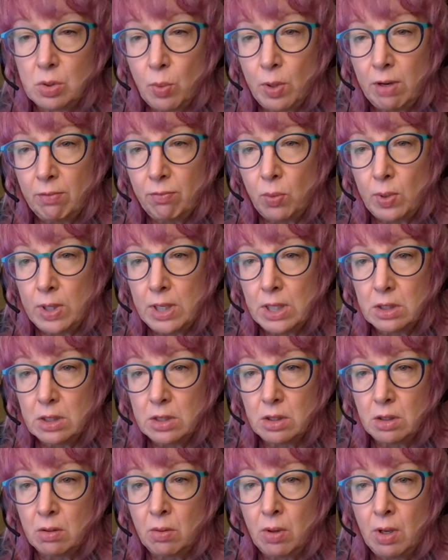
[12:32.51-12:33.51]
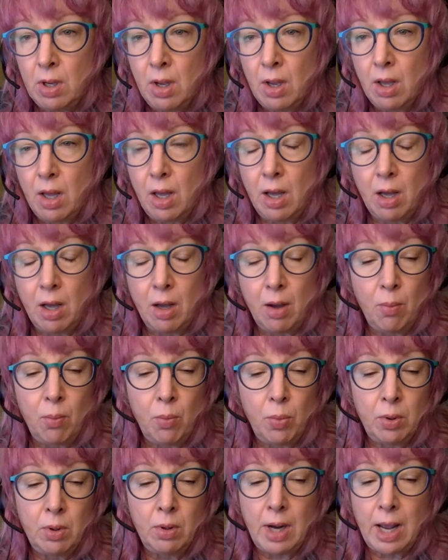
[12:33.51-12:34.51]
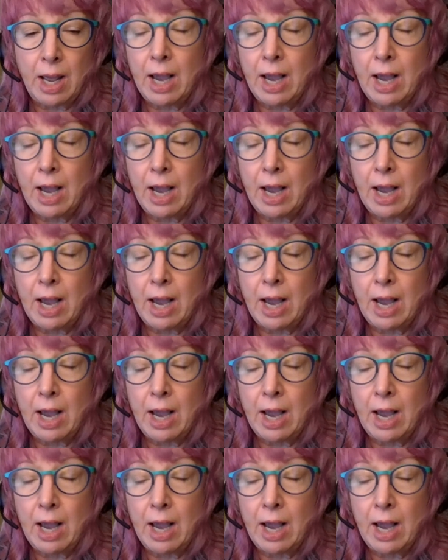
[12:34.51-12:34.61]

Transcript: So whatever we can do, we're